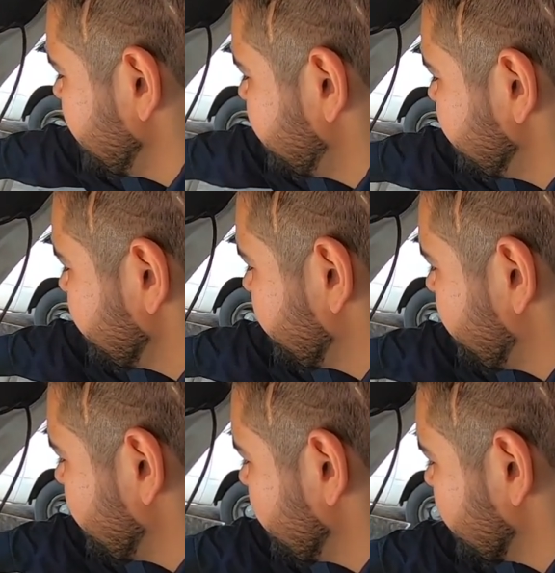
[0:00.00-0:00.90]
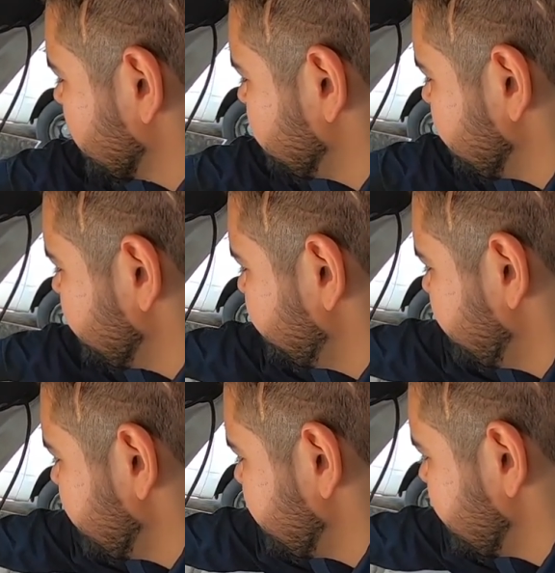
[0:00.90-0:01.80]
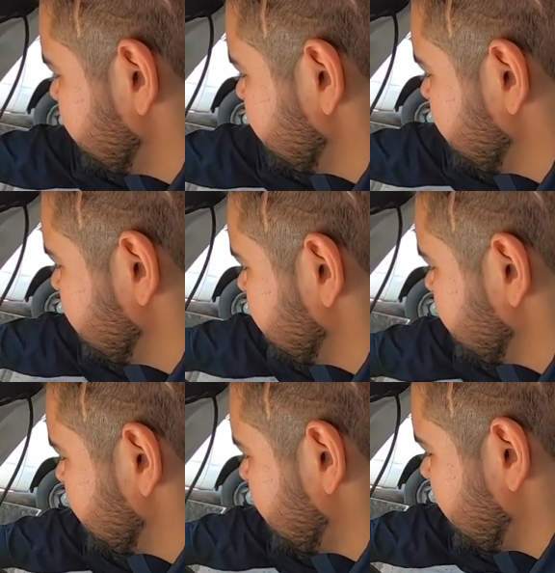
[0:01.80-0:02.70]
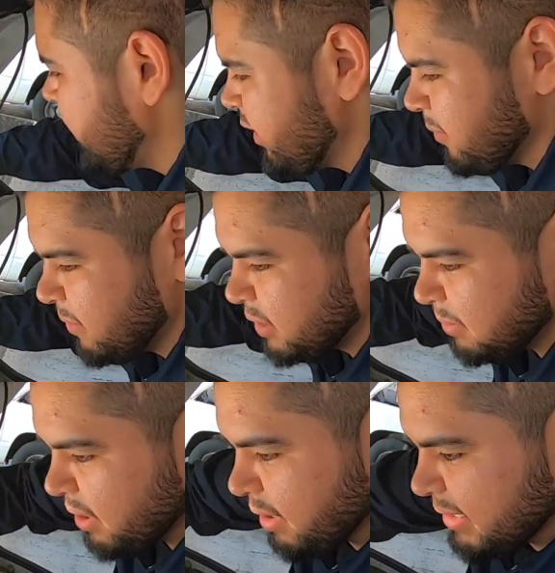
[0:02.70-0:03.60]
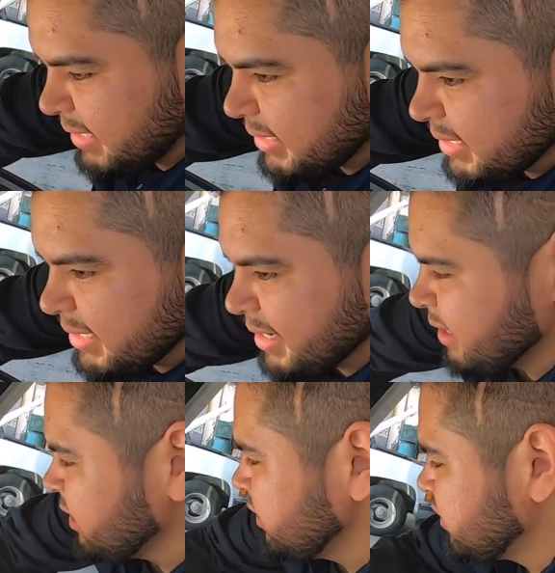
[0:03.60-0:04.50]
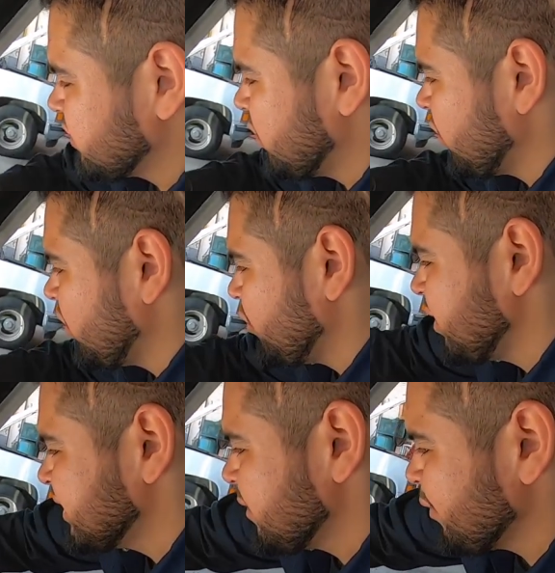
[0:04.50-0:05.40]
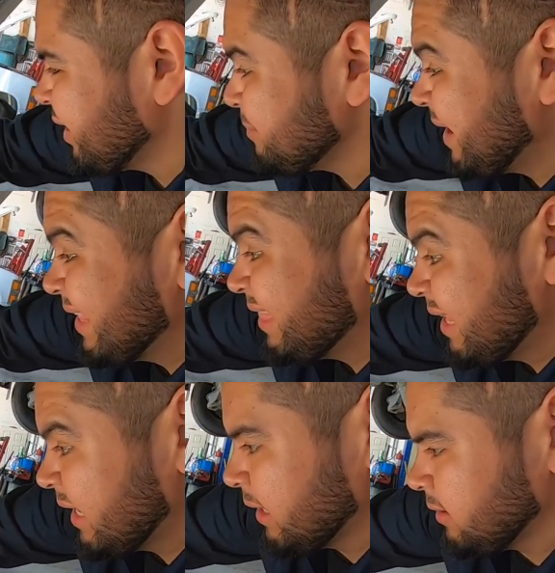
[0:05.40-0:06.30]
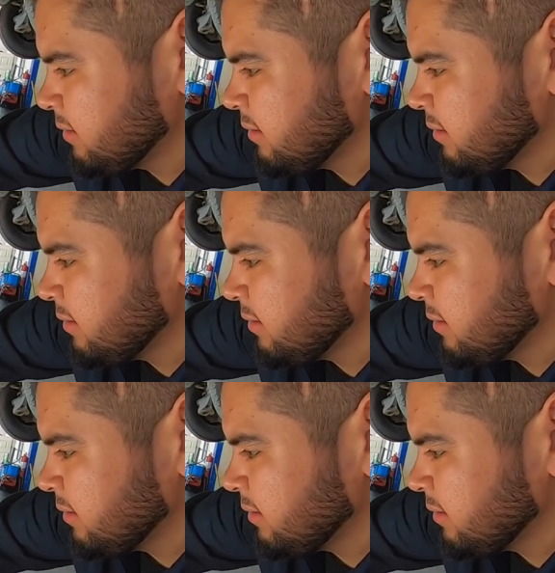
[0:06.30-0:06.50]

went there for computer engineering, but to be honest, school wasn't really my thing.